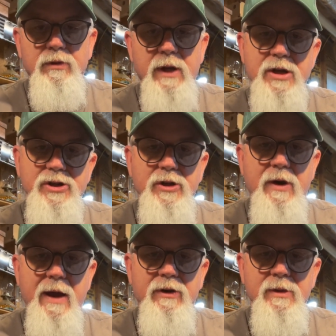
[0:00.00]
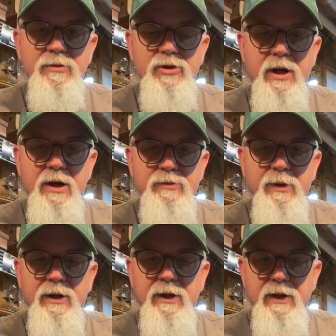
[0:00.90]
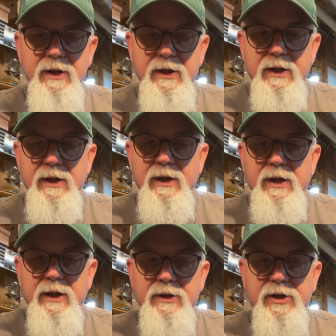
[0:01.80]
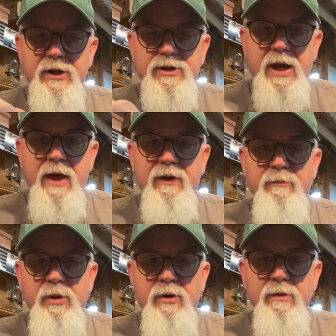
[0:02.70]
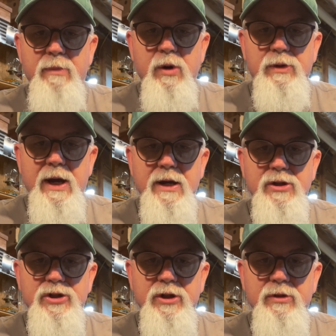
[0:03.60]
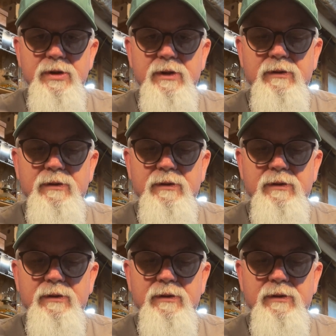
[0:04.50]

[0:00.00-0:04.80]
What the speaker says: I still have it upstairs. But so it's got the pretty bow tie shield.